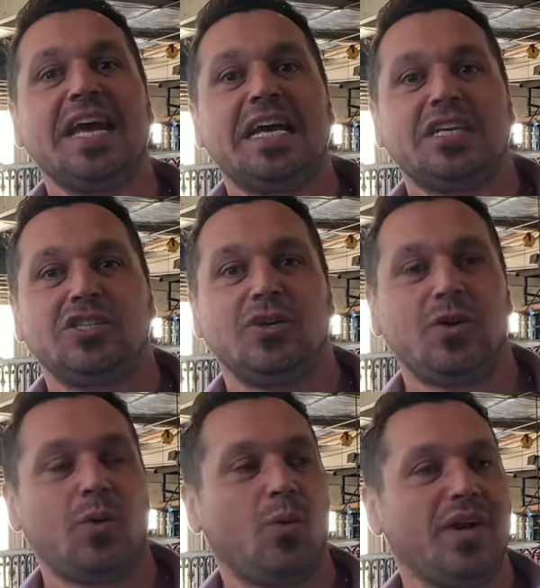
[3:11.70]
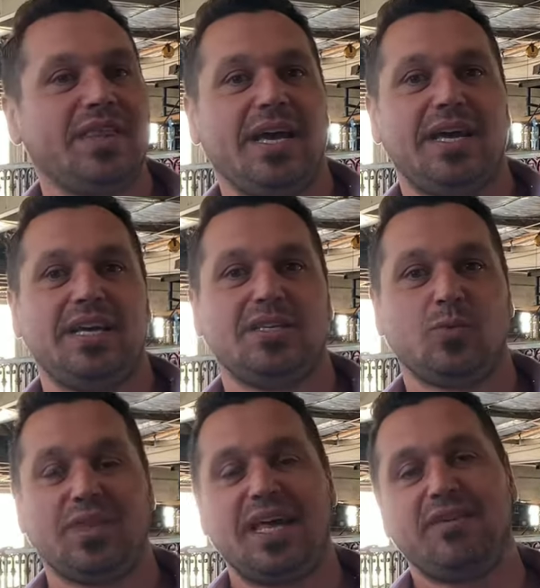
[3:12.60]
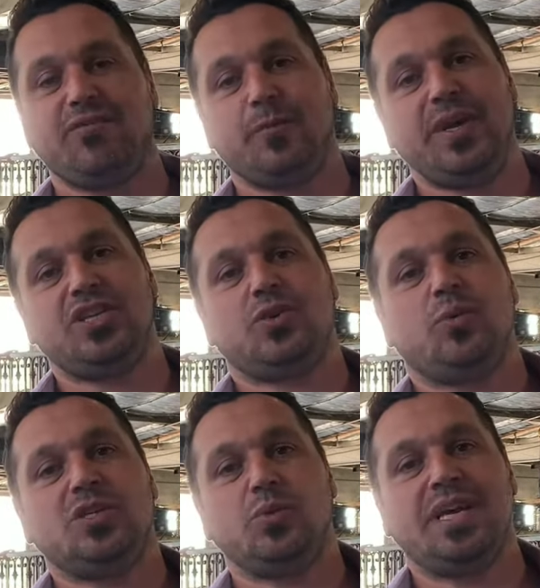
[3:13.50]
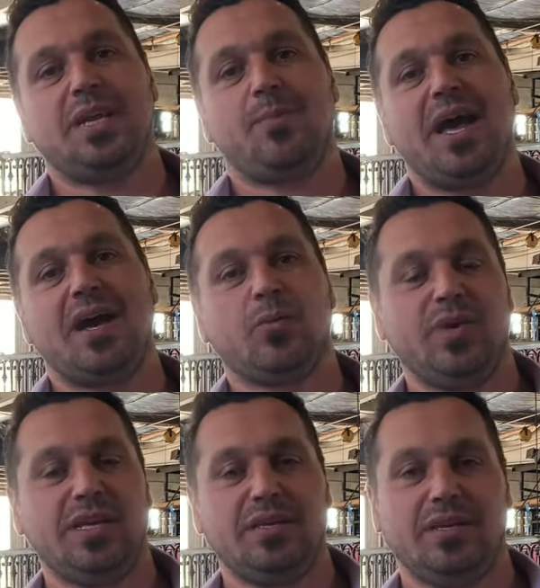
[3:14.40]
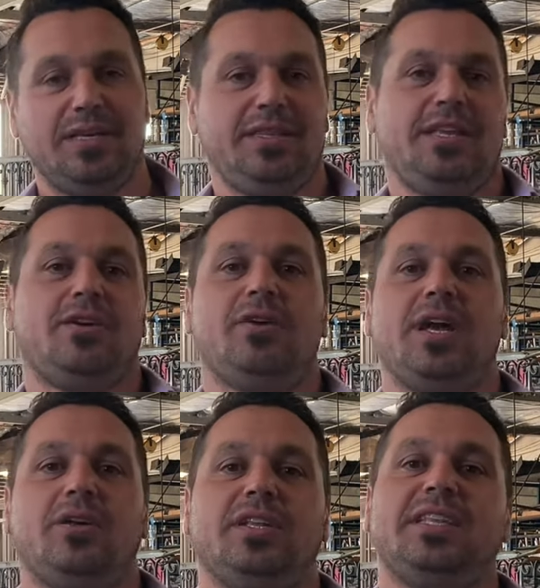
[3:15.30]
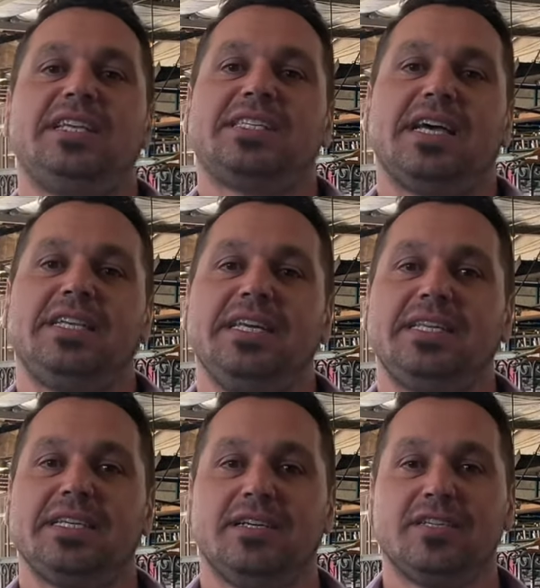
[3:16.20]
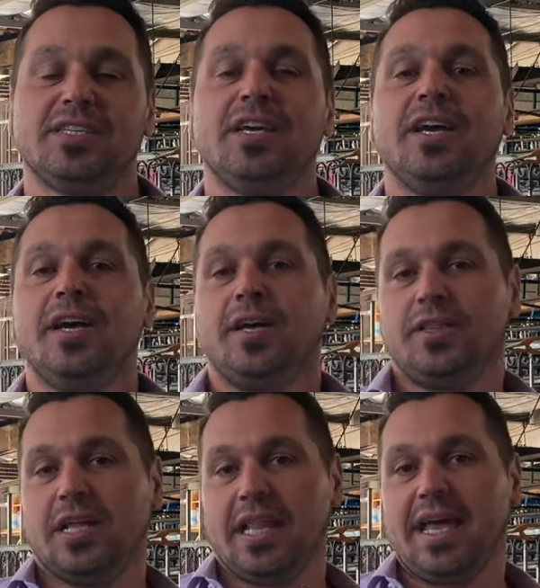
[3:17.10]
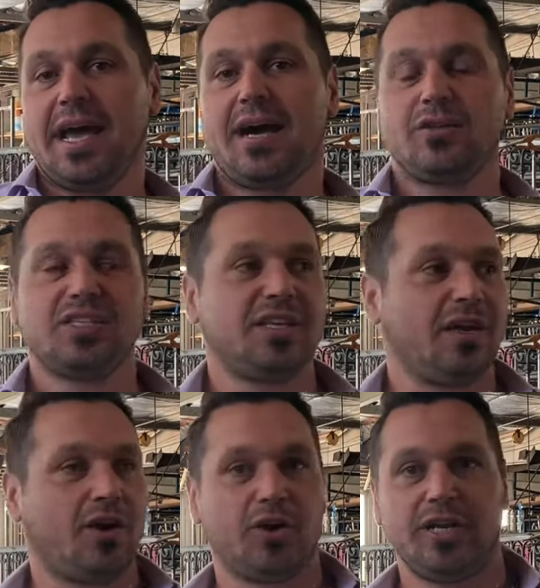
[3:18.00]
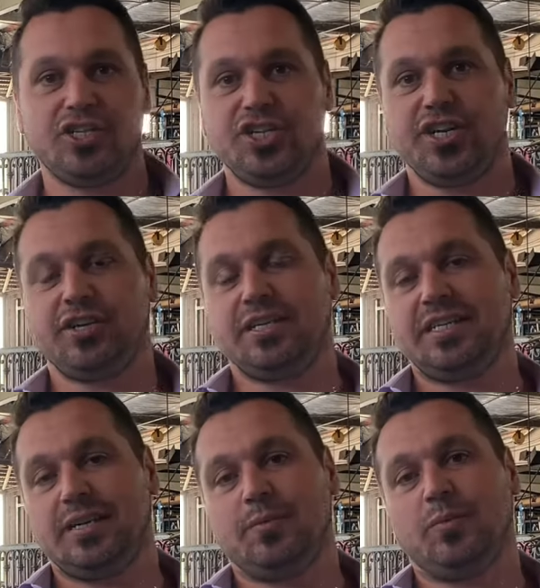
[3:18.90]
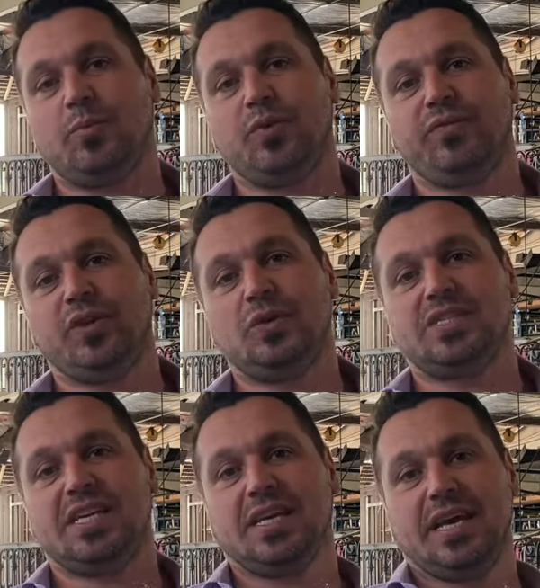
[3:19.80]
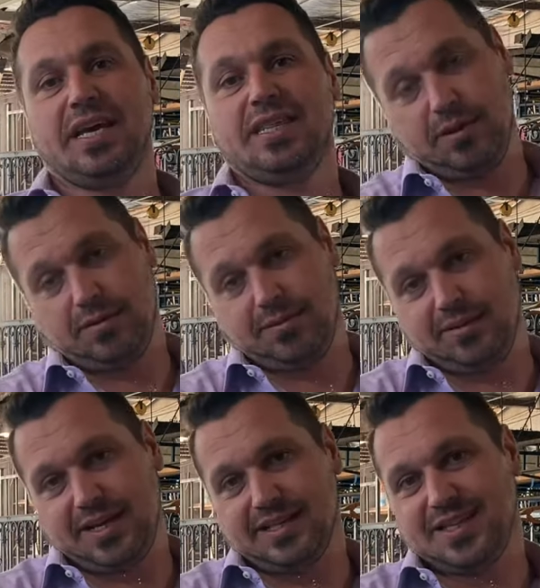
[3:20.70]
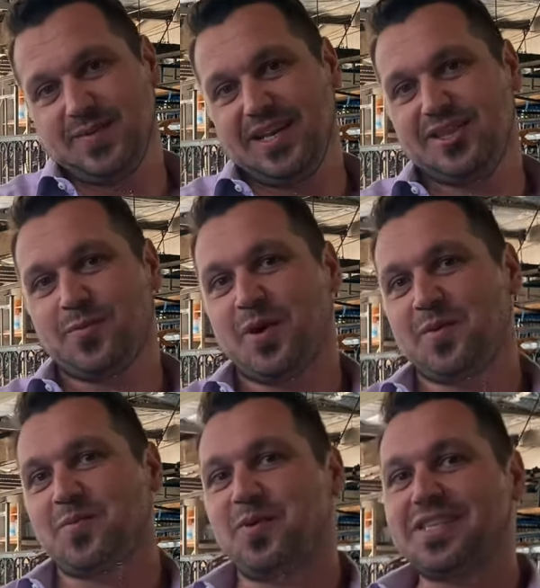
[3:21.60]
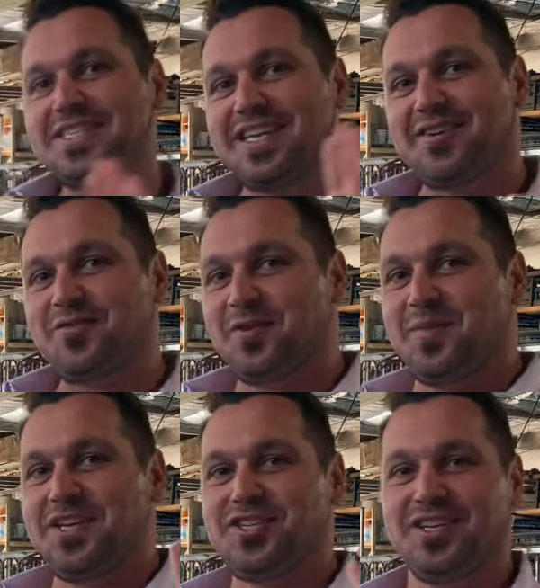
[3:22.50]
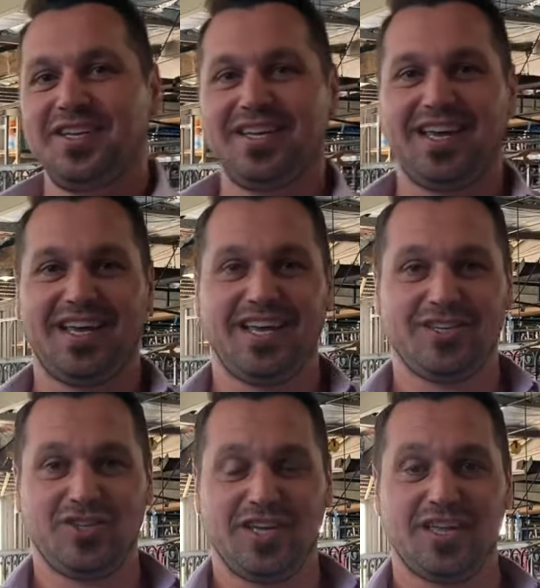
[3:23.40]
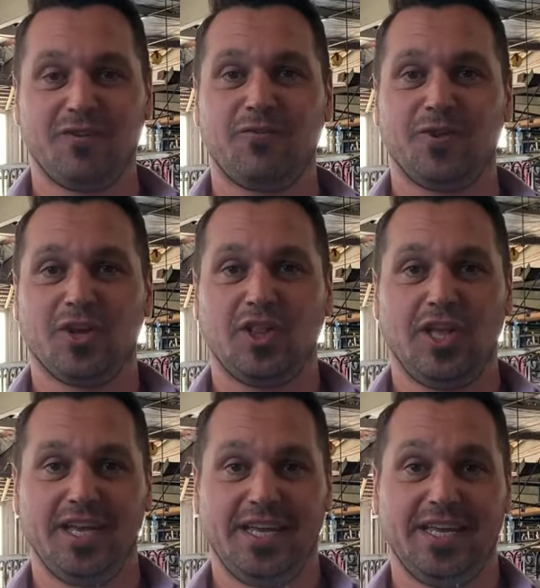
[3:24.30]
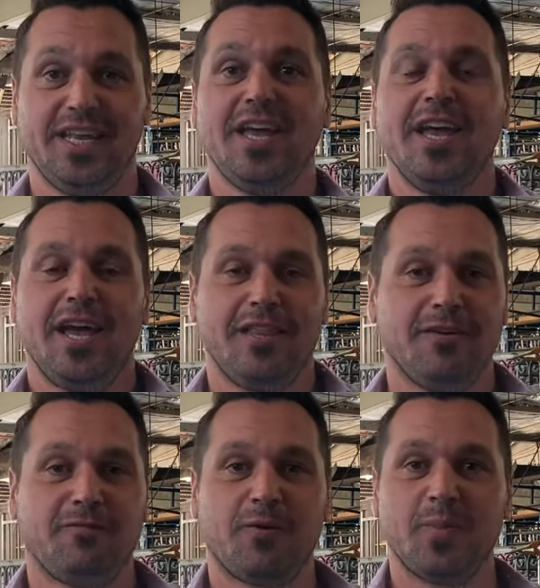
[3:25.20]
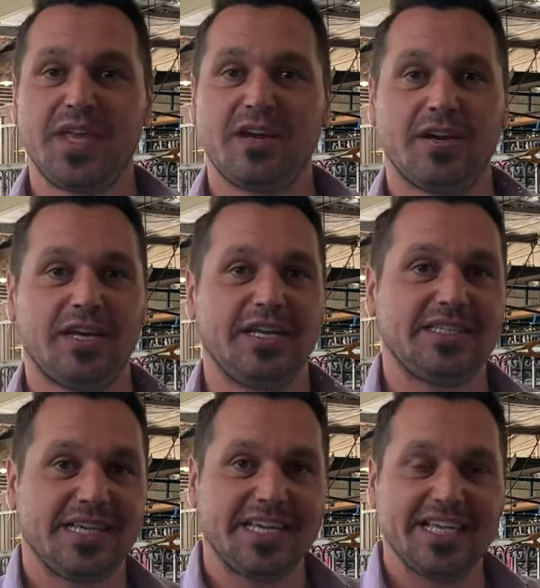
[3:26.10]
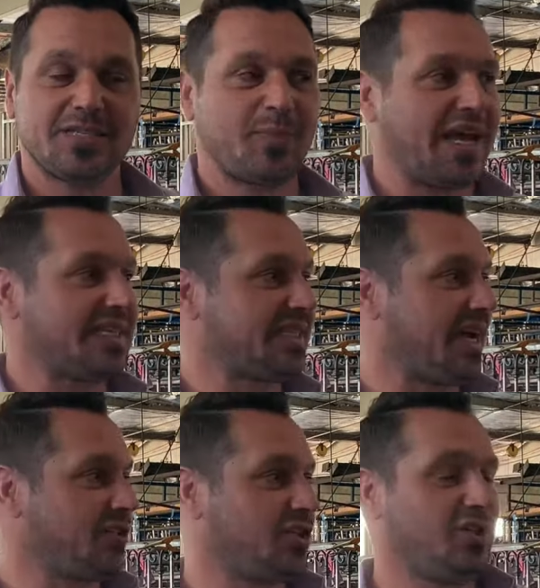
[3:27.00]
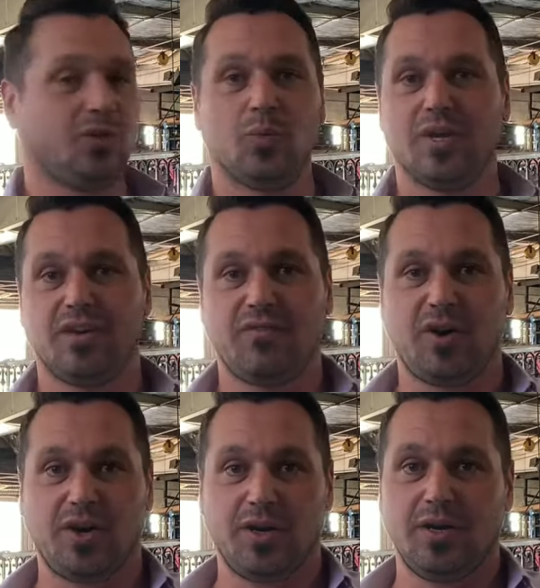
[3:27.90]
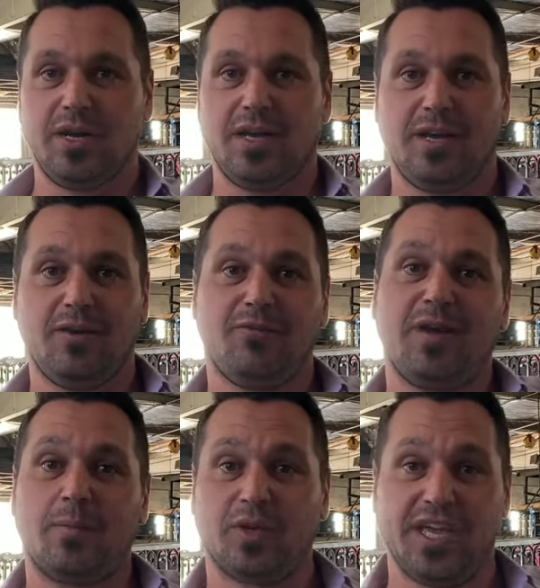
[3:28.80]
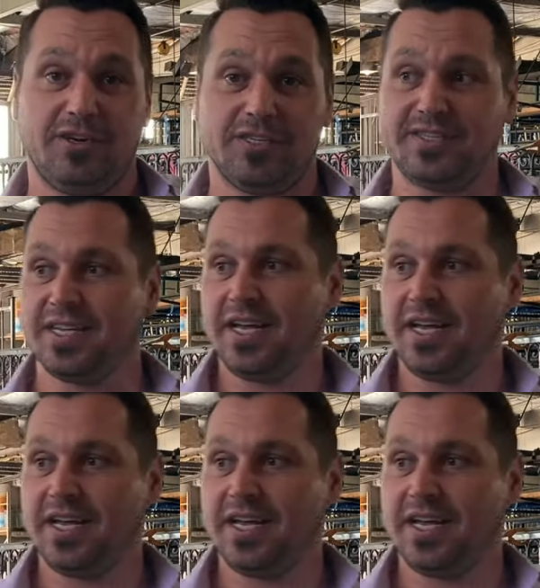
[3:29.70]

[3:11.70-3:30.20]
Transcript: So with that information, once we get it back, we narrow down the design details, the layouts, our engineering team reviews it, and the estimating department puts the information together for the client. And then from there it gets passed out to one of our fabricators.